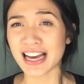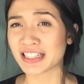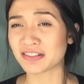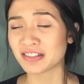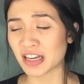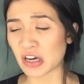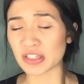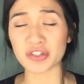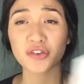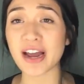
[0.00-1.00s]
It
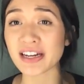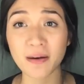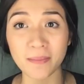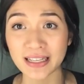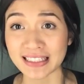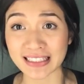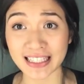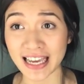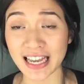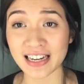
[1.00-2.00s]
dried up my
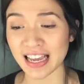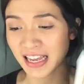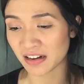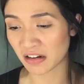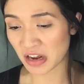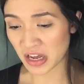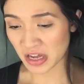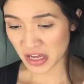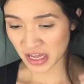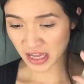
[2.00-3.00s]
skin. It
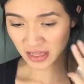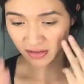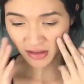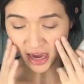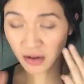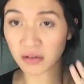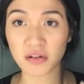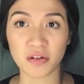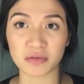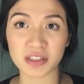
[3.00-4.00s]
it, I don't
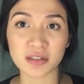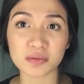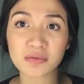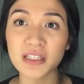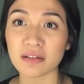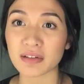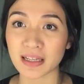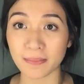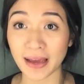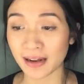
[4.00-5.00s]
know, it was just really,
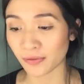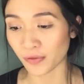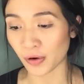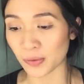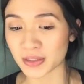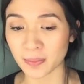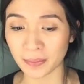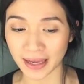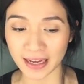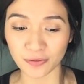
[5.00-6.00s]
really painful. It was a
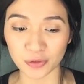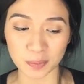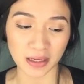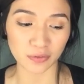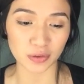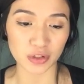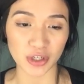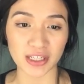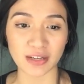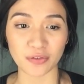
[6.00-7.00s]
painful, painful
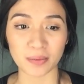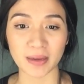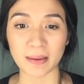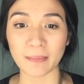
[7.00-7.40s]
journey for me.